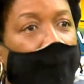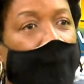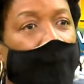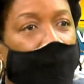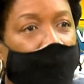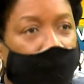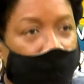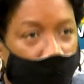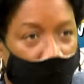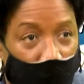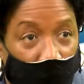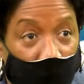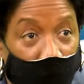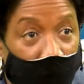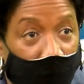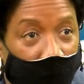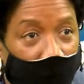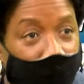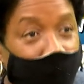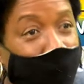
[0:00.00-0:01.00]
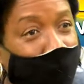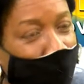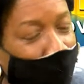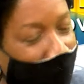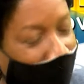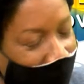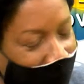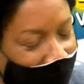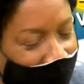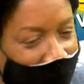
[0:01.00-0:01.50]
Mm-hmm. You should not.
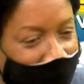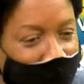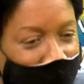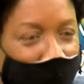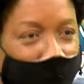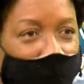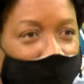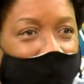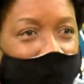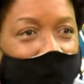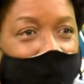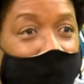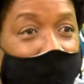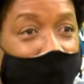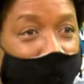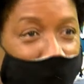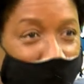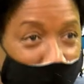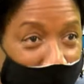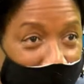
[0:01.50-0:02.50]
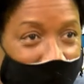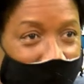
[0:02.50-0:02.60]
That's the operative. You should